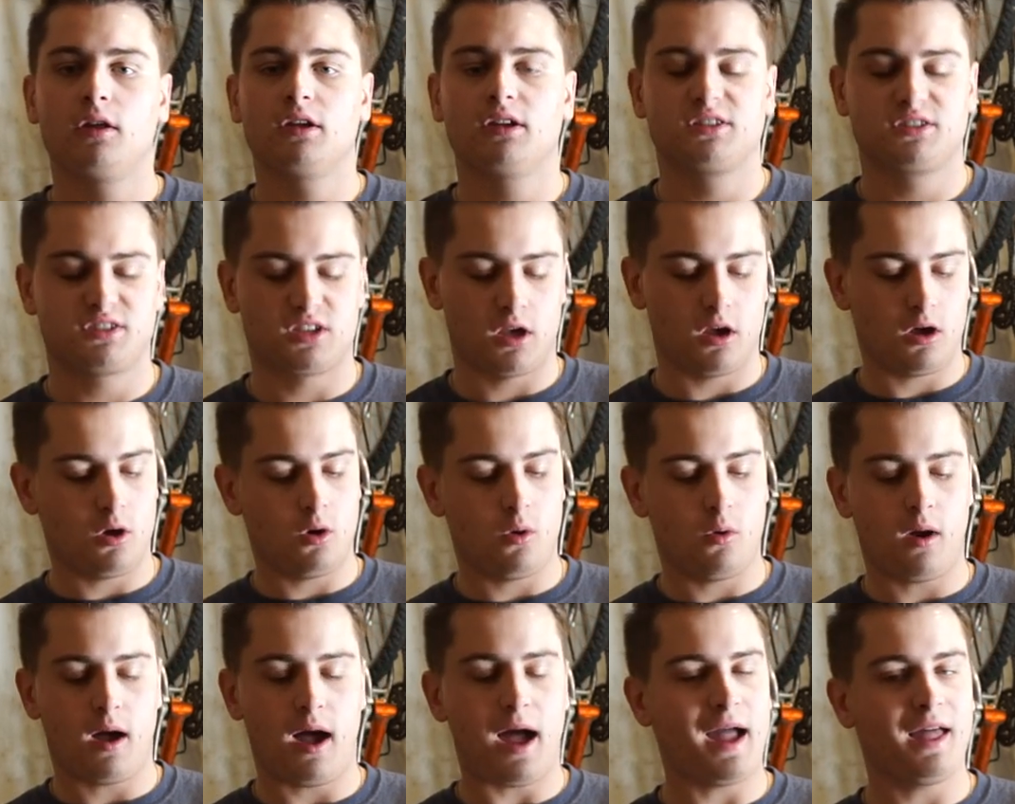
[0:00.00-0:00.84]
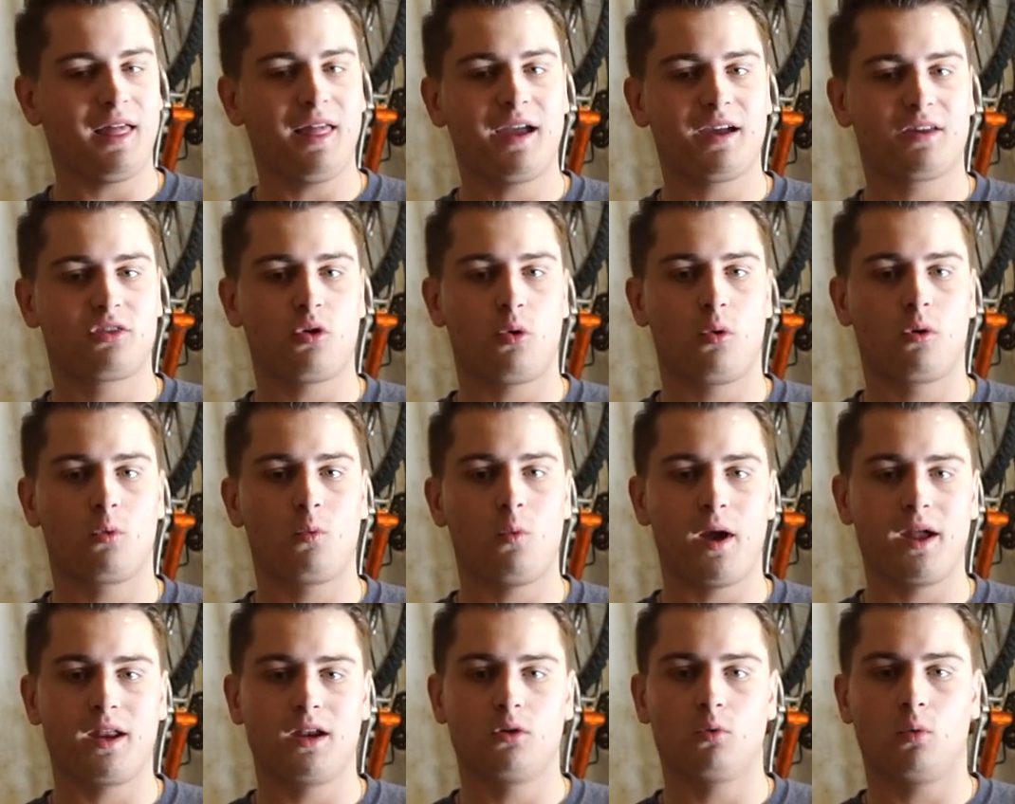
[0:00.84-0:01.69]
So I like throwing
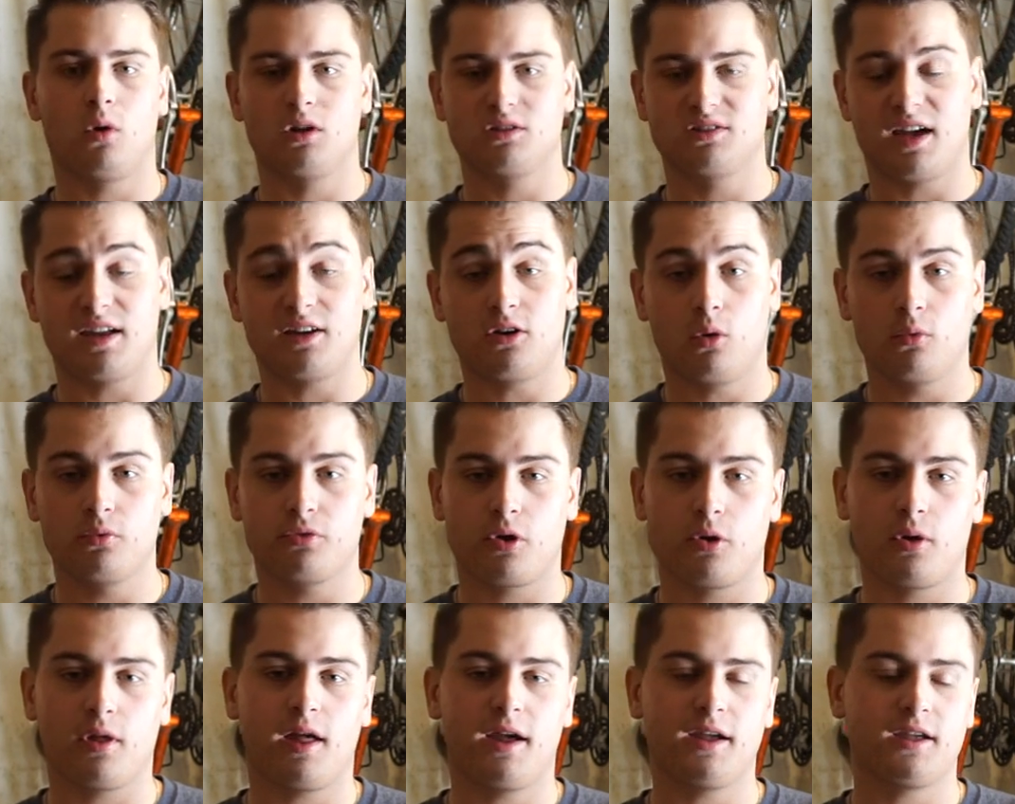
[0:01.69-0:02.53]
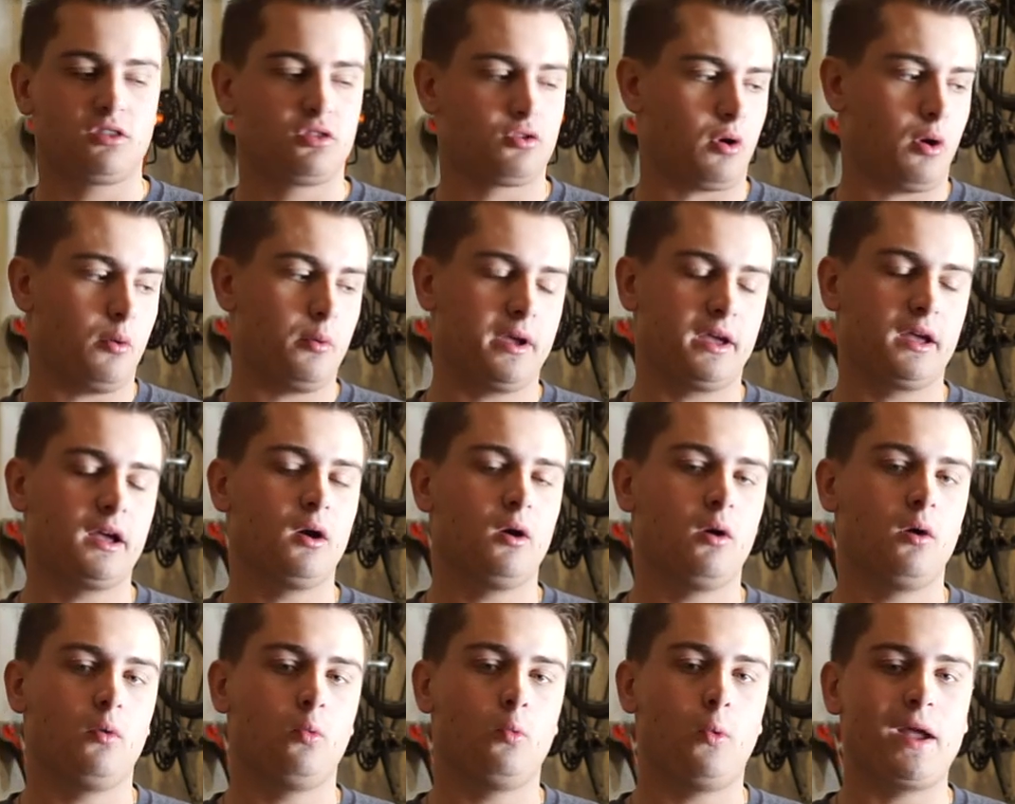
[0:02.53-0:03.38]
weighted ones. I don't th like throwing
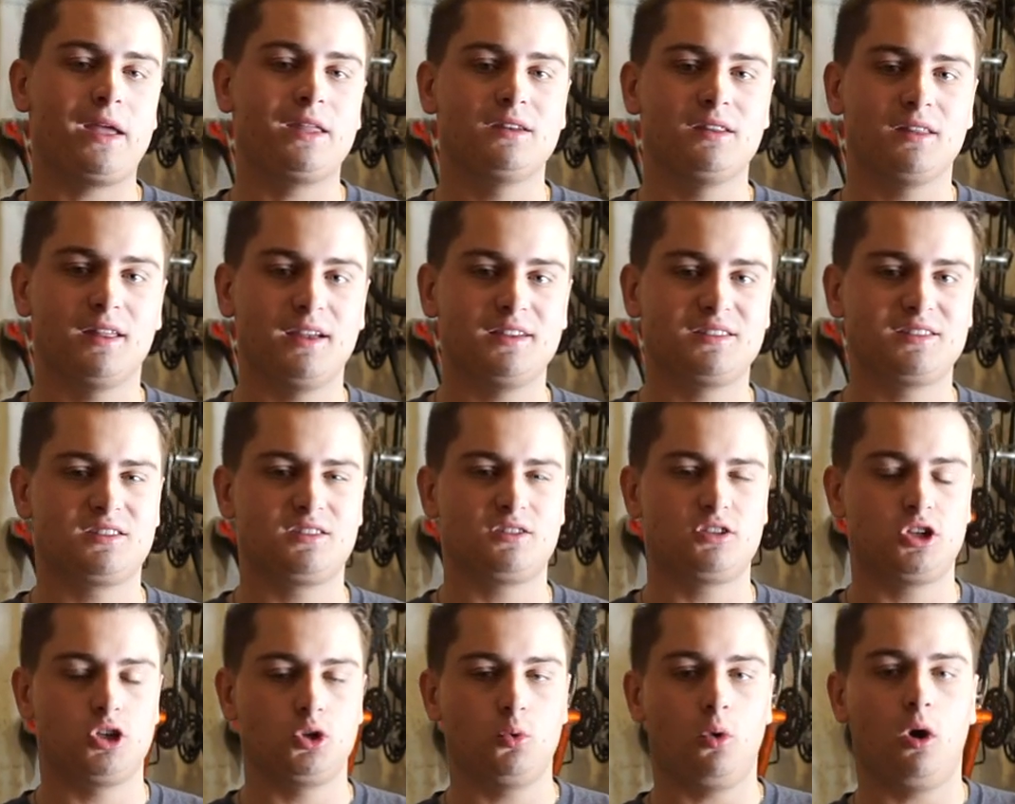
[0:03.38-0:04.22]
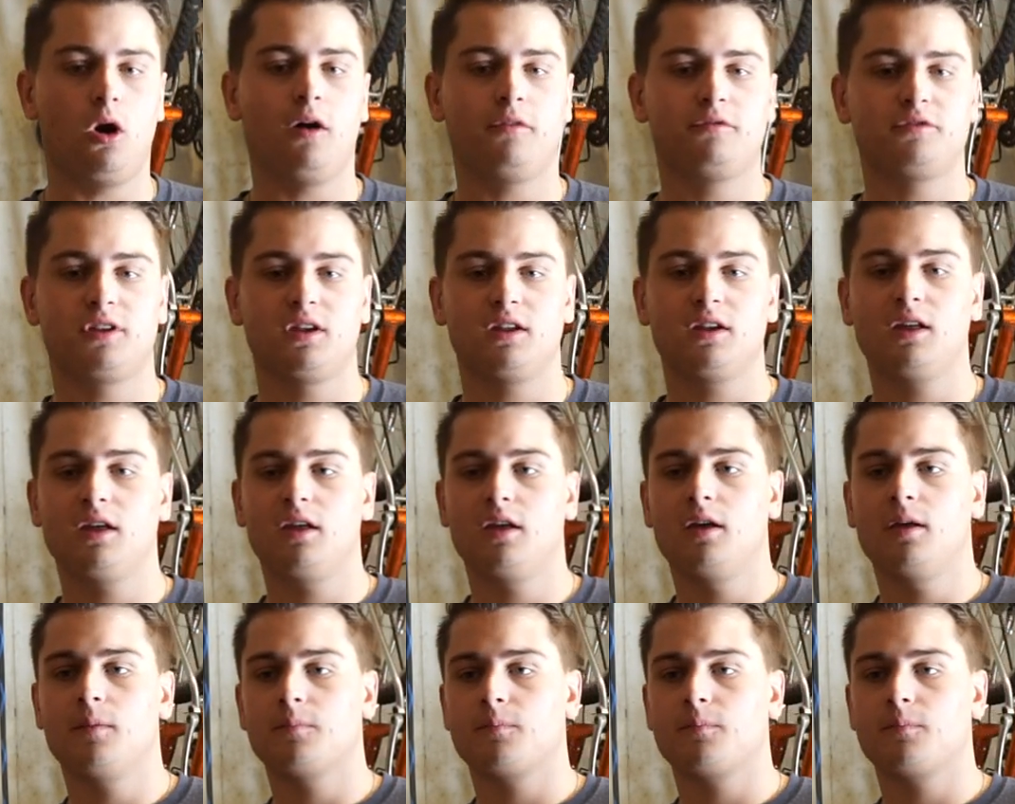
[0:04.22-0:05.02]
weightless too often.